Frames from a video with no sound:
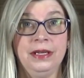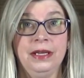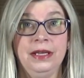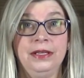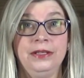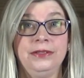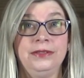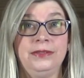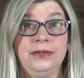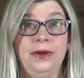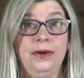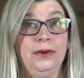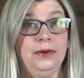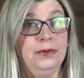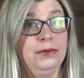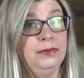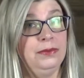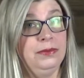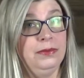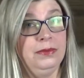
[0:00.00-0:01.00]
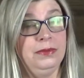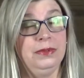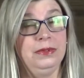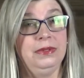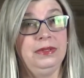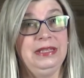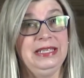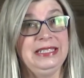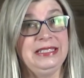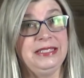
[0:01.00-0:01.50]
So
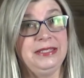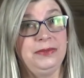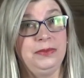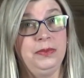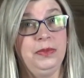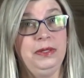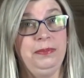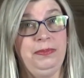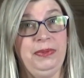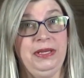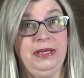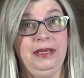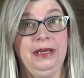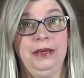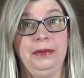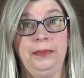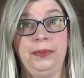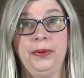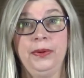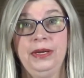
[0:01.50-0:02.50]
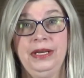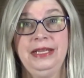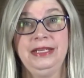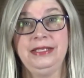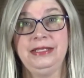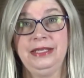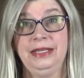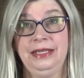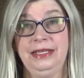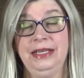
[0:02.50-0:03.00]
this would be a pretty
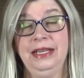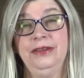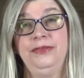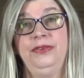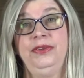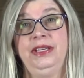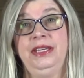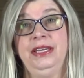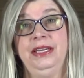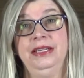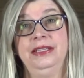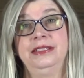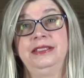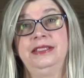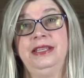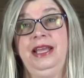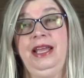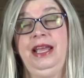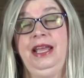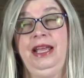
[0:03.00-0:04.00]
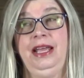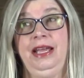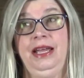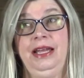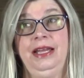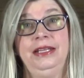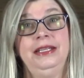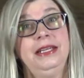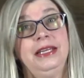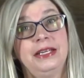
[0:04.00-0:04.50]
significant
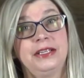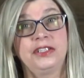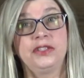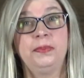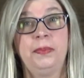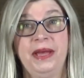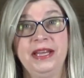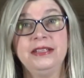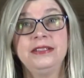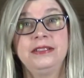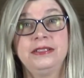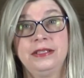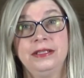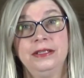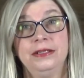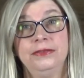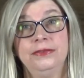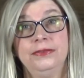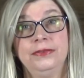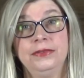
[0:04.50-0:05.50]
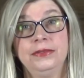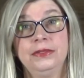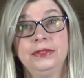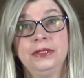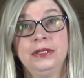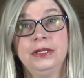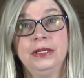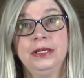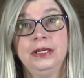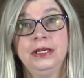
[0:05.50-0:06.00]
and expensive
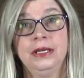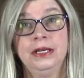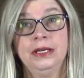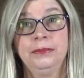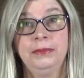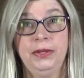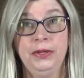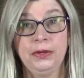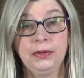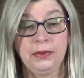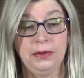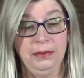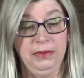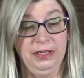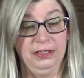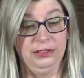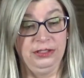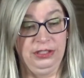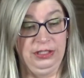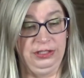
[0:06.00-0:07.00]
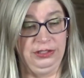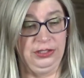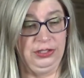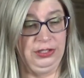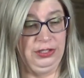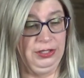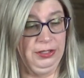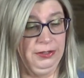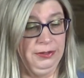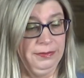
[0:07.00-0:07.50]
pilgrimage each
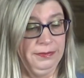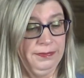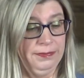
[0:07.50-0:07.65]
year.